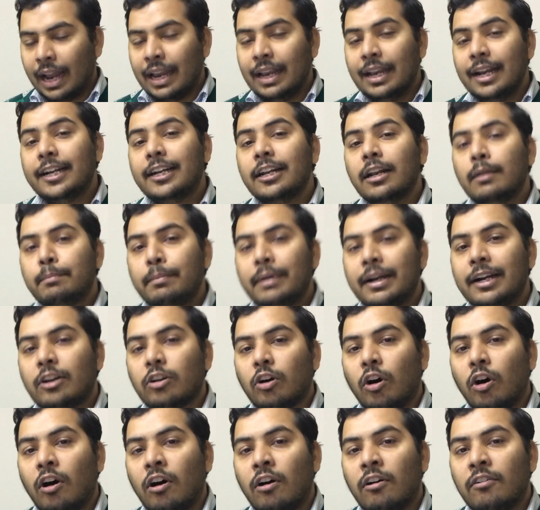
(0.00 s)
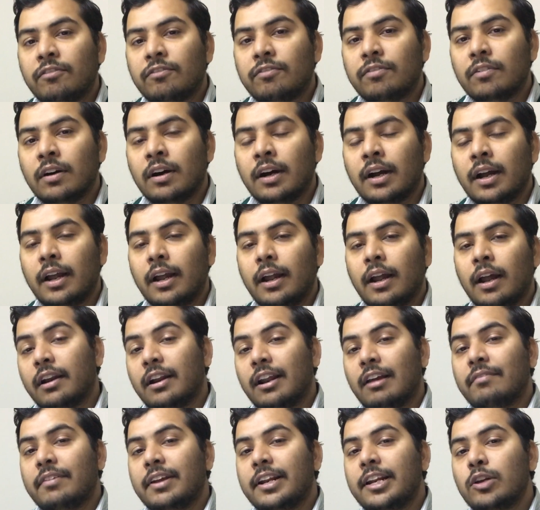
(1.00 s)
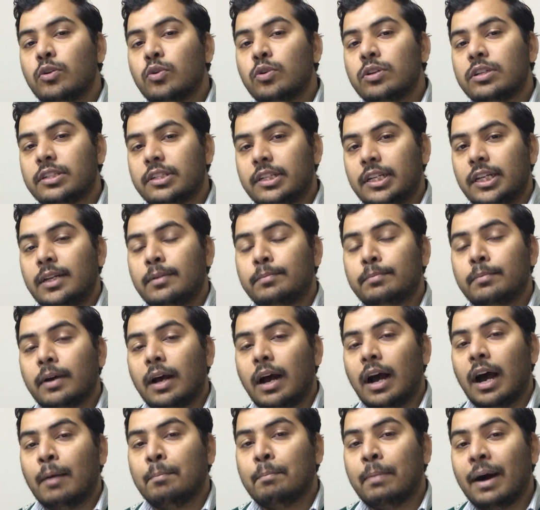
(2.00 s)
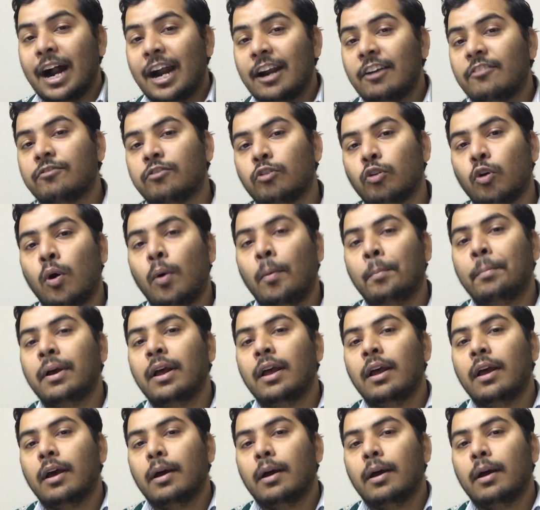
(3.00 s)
a little bit of uh, revenue stream apart from